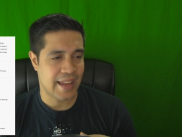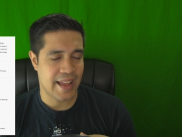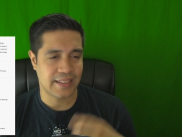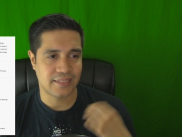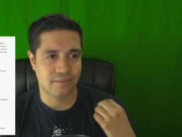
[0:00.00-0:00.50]

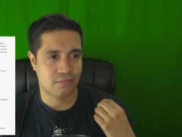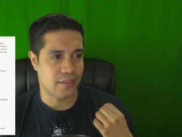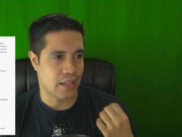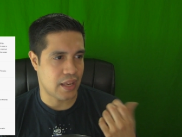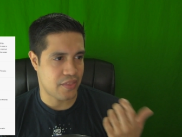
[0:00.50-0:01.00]
again,
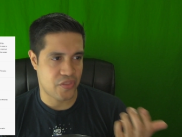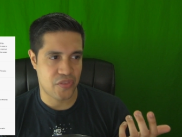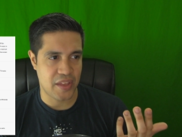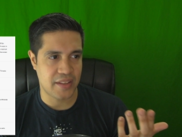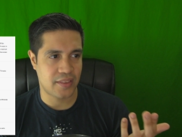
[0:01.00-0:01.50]
I
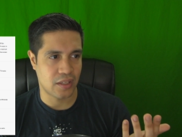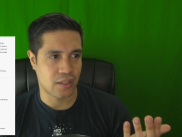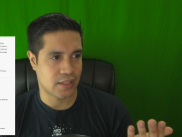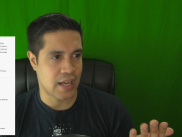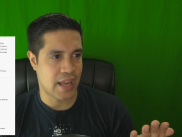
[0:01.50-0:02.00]
think
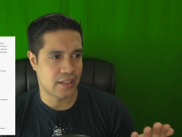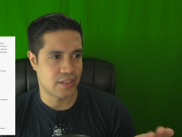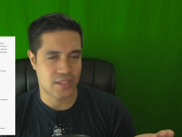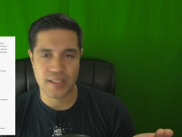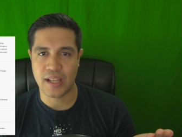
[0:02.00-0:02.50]
they're kind
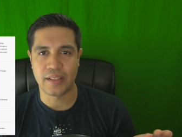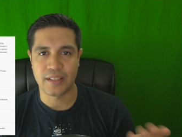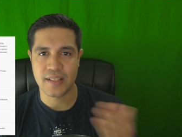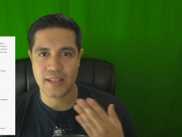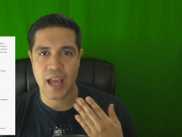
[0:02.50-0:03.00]
of just
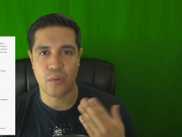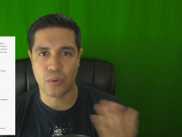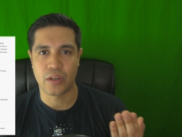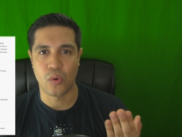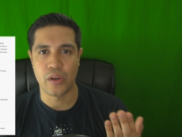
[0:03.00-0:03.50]
telling us
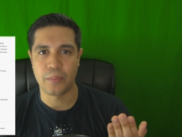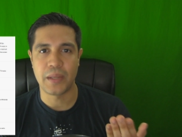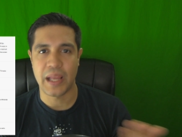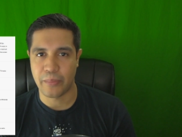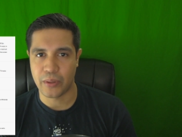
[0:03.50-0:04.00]
that we're going to
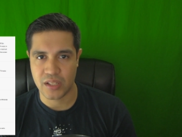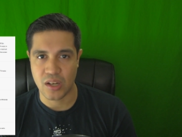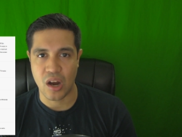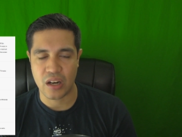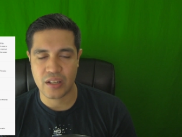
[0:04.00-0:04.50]
be able to
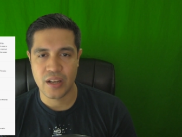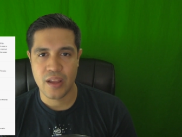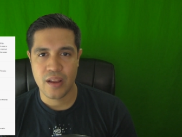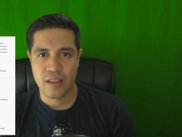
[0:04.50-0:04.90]
talk